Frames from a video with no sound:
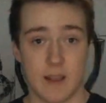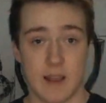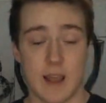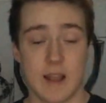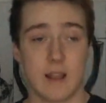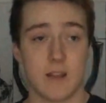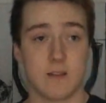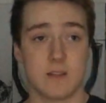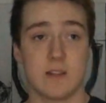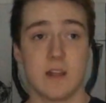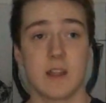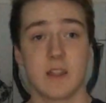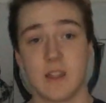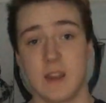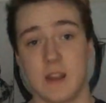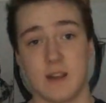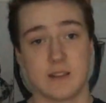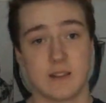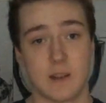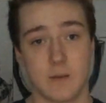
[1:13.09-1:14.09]
Like, I, there's
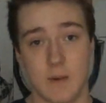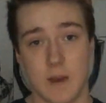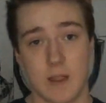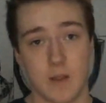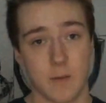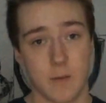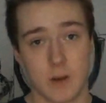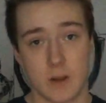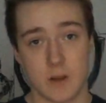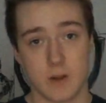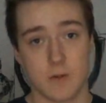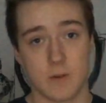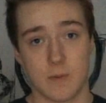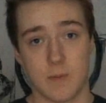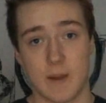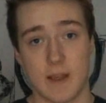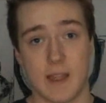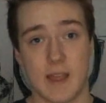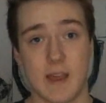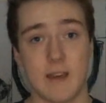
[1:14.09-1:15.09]
nothing else I'd rather want to do with
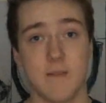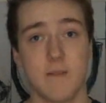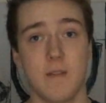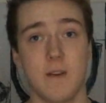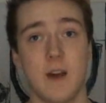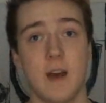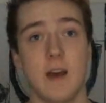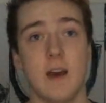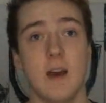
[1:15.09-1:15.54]
my life.